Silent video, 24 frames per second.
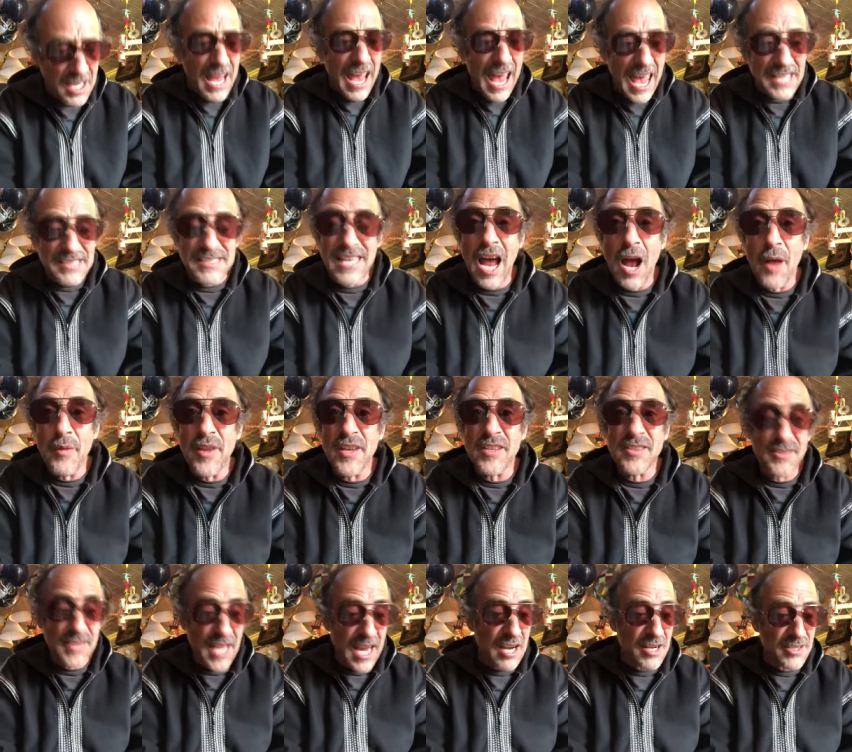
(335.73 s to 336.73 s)
and down the
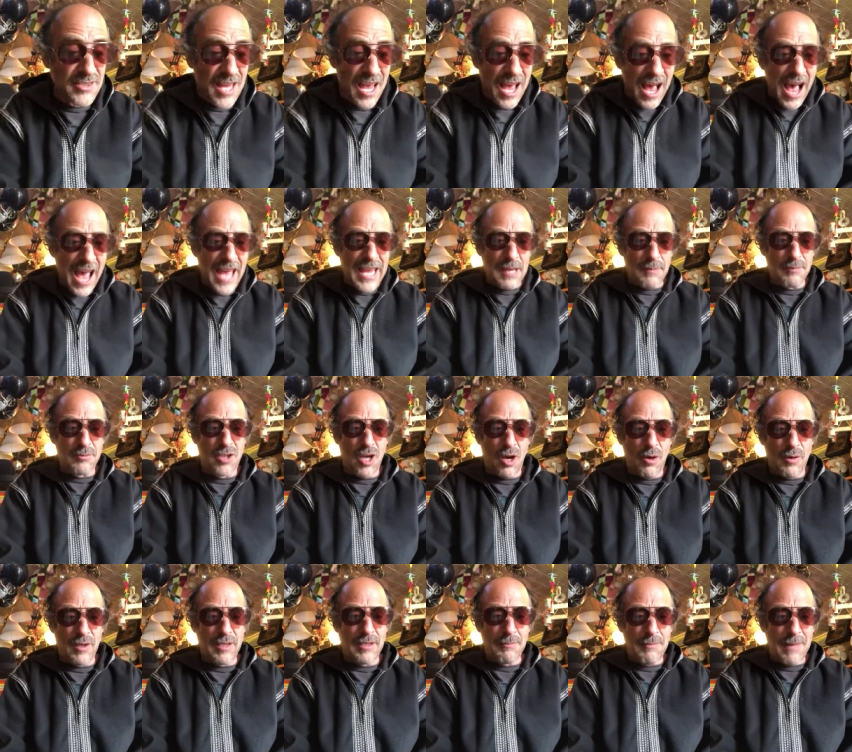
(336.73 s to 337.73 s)
stairs. I am
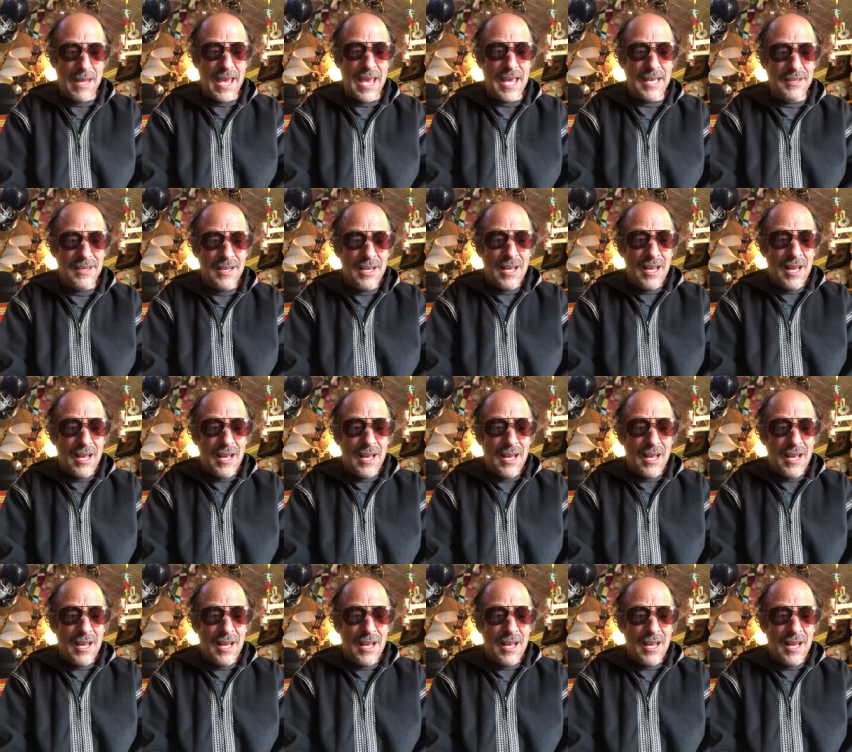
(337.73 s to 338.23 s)
going man.